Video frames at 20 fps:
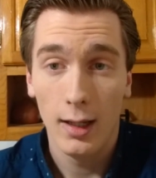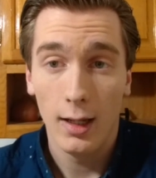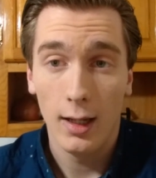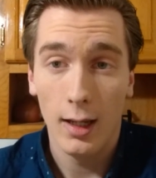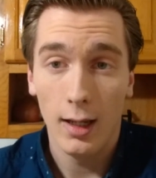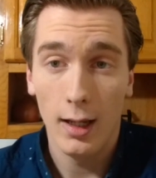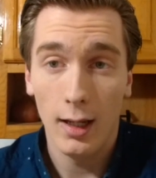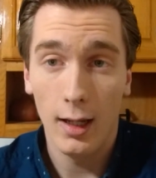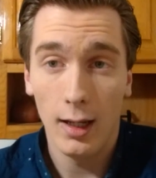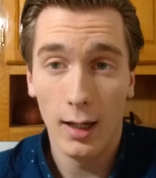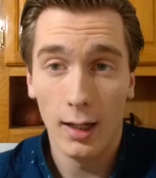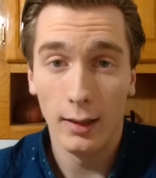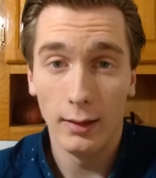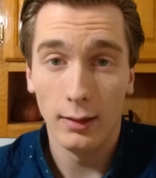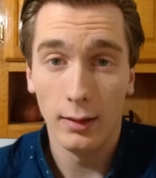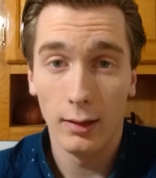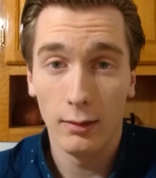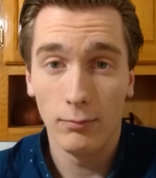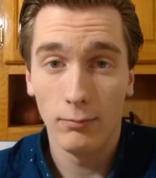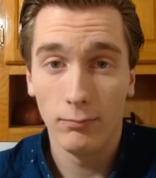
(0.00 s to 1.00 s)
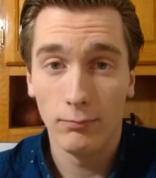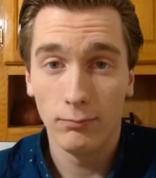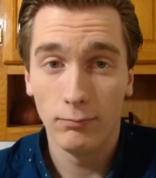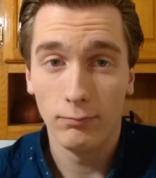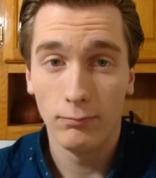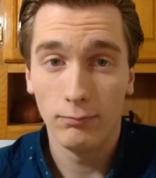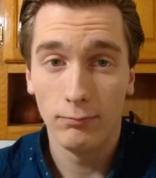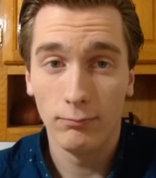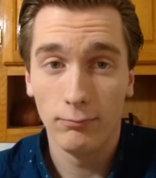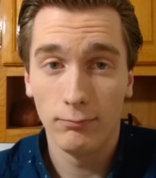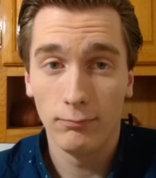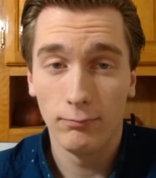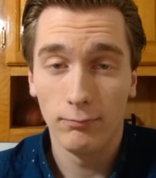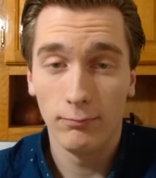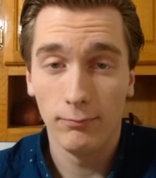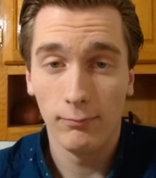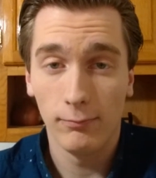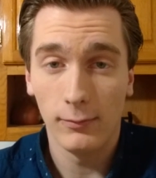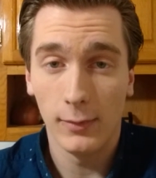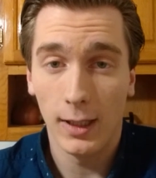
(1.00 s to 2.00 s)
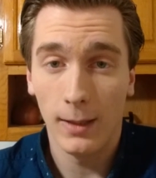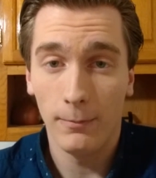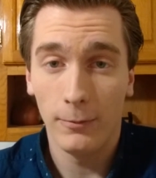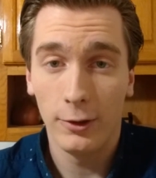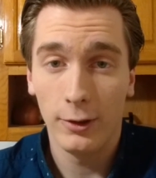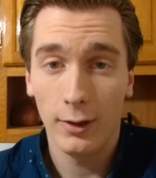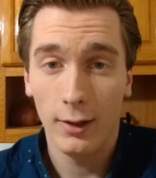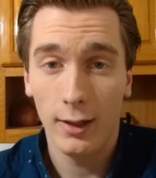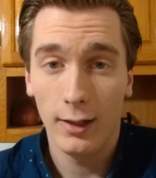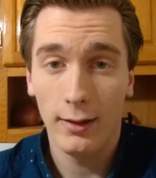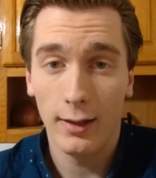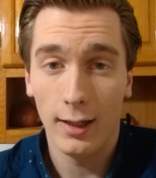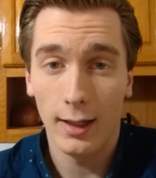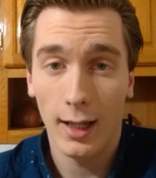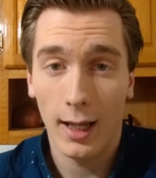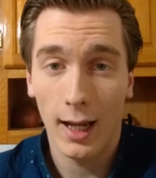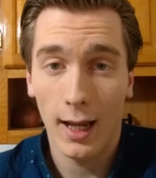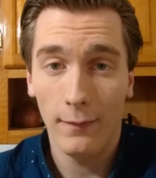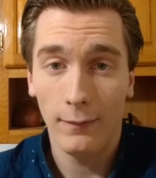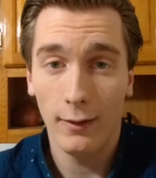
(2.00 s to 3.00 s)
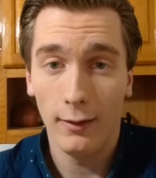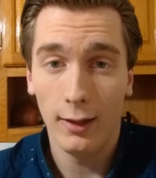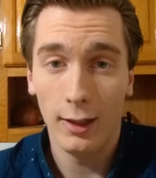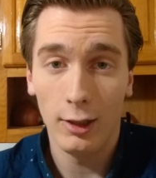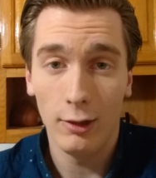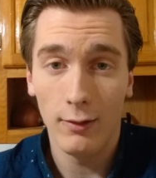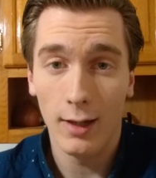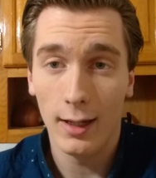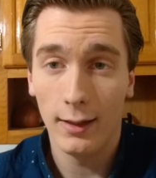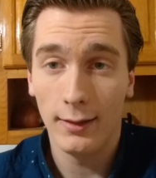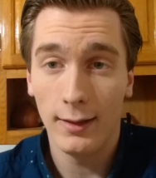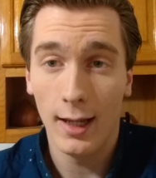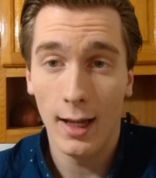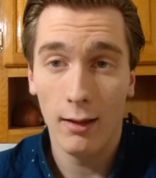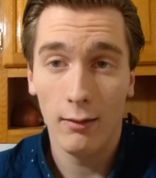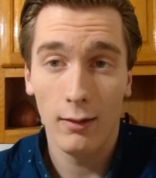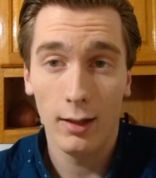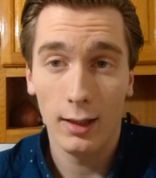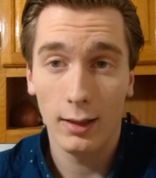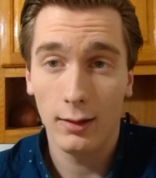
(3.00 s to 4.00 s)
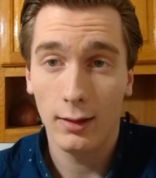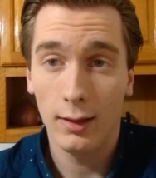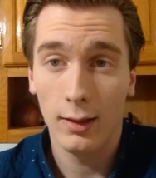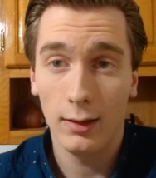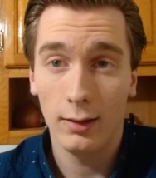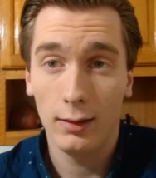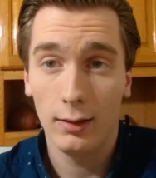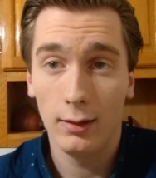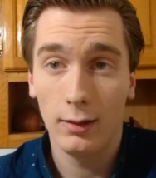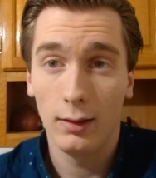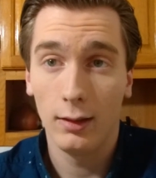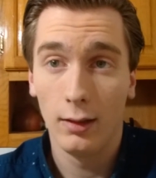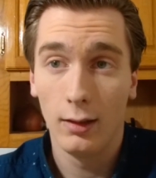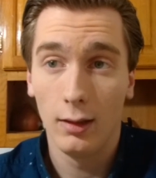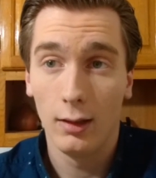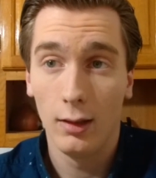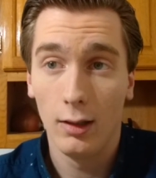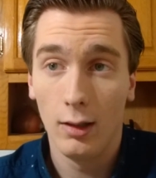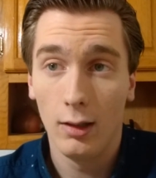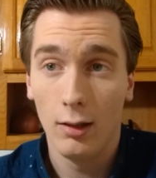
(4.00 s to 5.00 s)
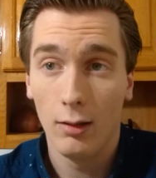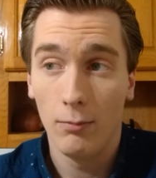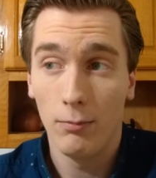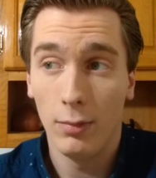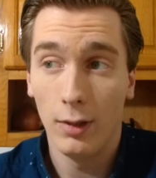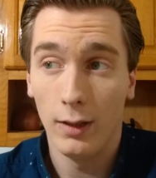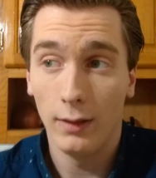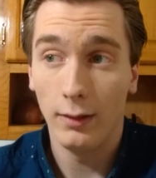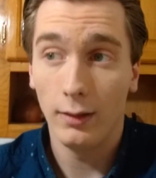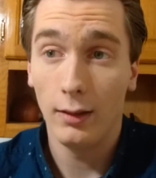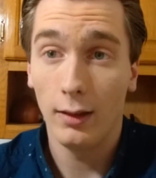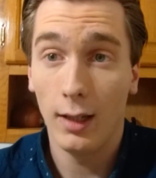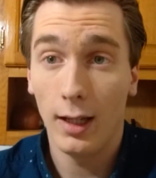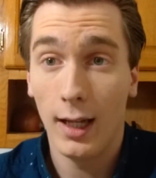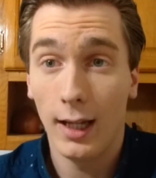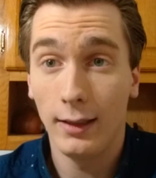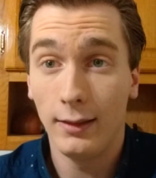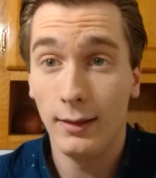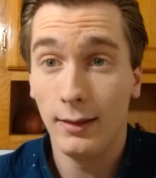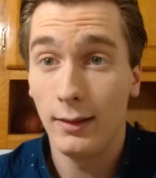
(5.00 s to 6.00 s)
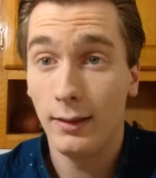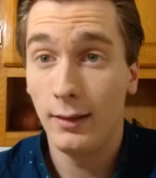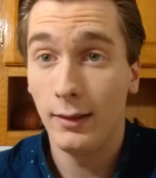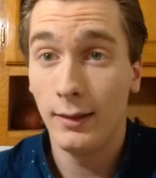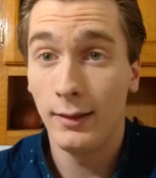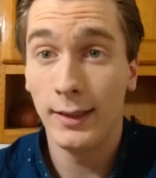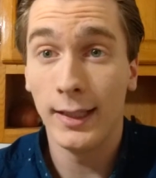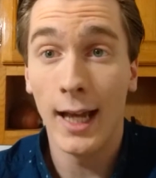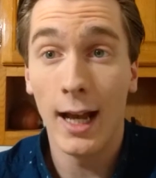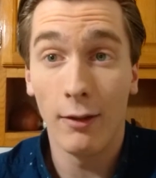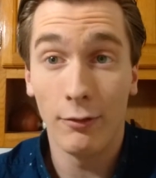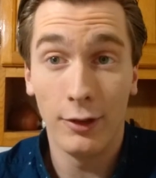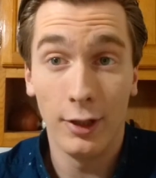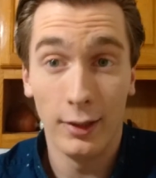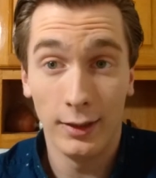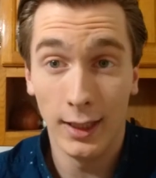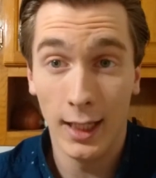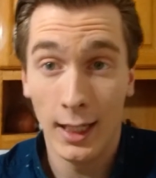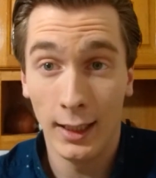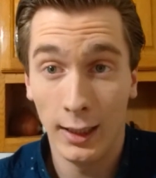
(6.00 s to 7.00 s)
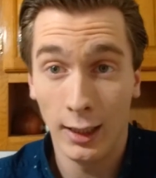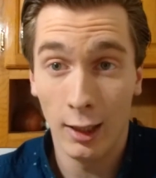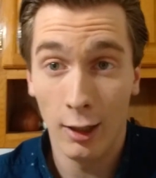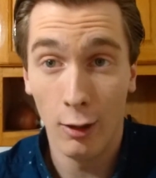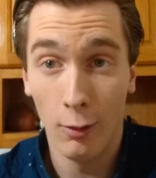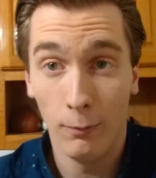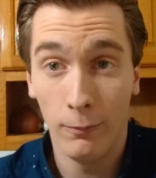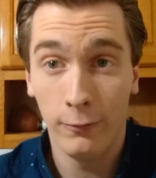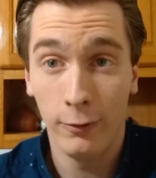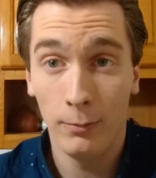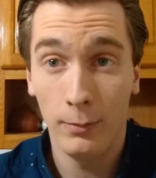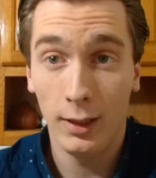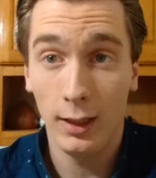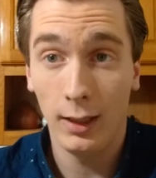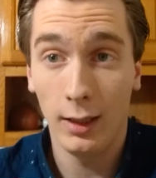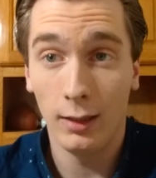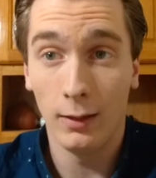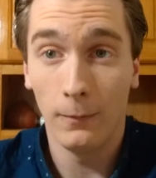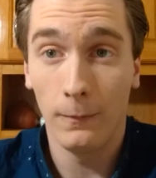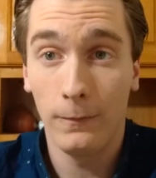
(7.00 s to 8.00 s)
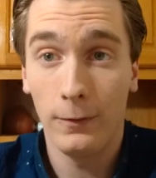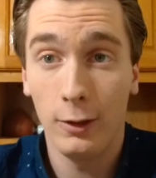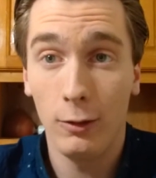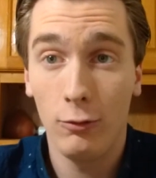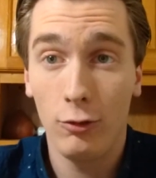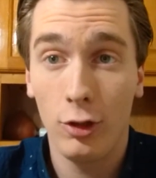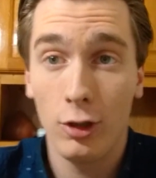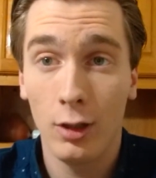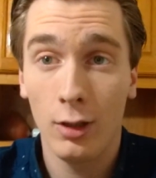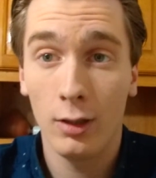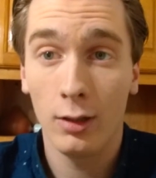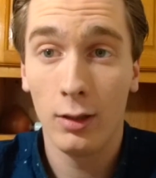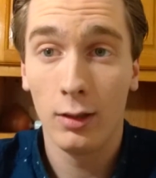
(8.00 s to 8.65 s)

and I'm sorry that I have to let you guys down like this, but I doubt there's any hope for me in the future